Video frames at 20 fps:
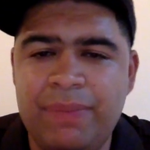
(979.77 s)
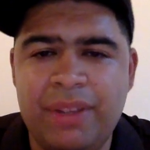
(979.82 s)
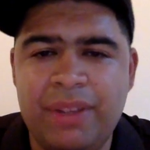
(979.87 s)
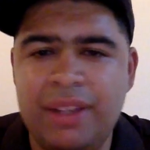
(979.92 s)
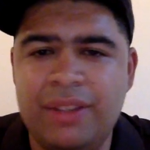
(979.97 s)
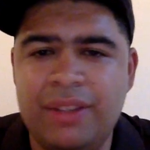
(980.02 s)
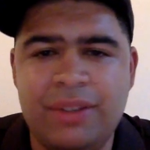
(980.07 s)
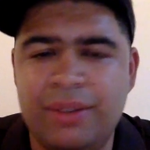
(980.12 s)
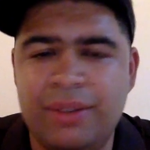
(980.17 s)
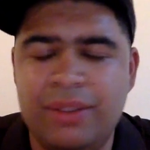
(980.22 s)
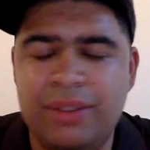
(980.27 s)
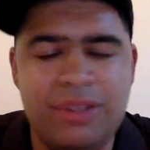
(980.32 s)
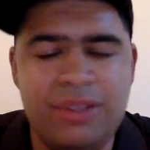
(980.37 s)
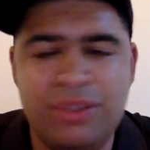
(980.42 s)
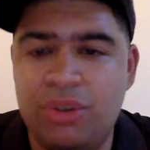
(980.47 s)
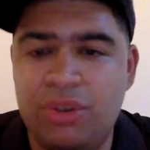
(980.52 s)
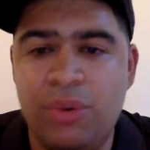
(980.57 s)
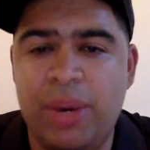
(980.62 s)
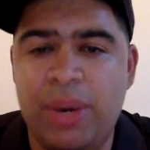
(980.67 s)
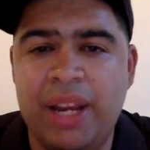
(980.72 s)

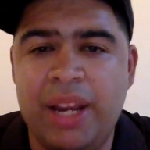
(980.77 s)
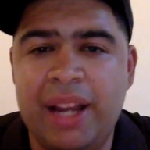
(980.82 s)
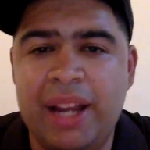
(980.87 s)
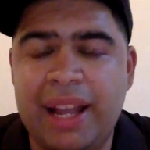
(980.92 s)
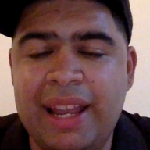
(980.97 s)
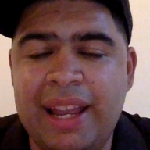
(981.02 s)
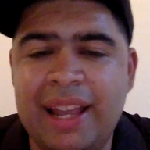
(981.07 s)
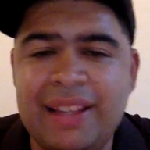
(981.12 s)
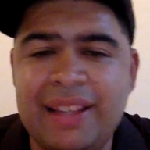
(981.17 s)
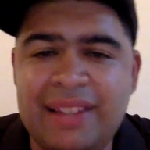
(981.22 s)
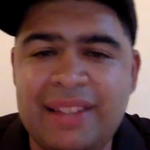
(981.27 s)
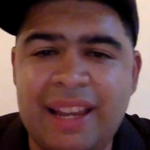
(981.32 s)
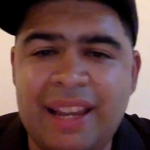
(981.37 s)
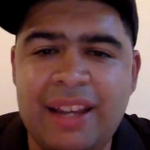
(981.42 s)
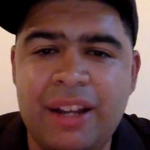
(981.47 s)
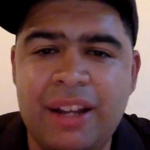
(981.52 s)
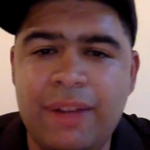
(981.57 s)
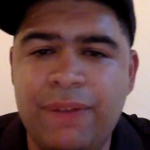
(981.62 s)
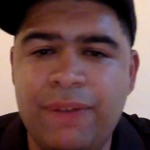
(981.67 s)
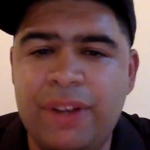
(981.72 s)
It's great. I can't say
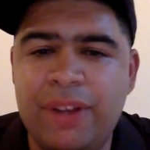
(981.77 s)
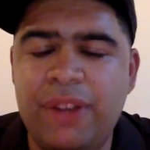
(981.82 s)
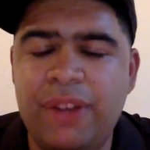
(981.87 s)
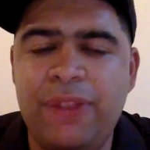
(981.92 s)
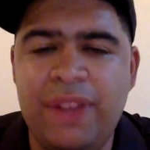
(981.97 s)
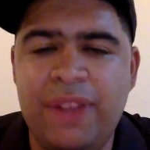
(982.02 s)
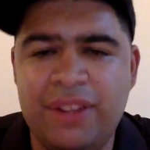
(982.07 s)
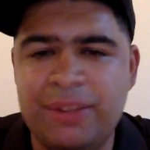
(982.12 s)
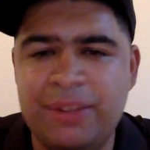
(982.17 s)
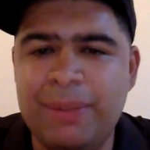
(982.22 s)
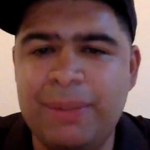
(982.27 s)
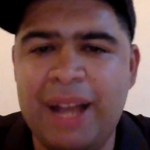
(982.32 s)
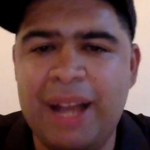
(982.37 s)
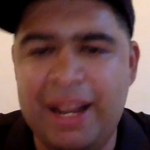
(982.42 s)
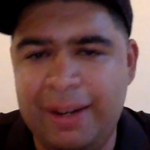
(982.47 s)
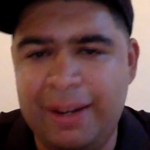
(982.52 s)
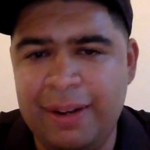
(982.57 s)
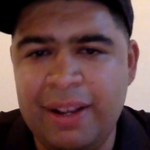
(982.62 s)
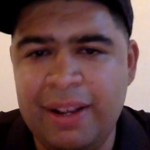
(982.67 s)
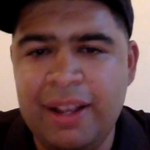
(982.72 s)
enough good things about it.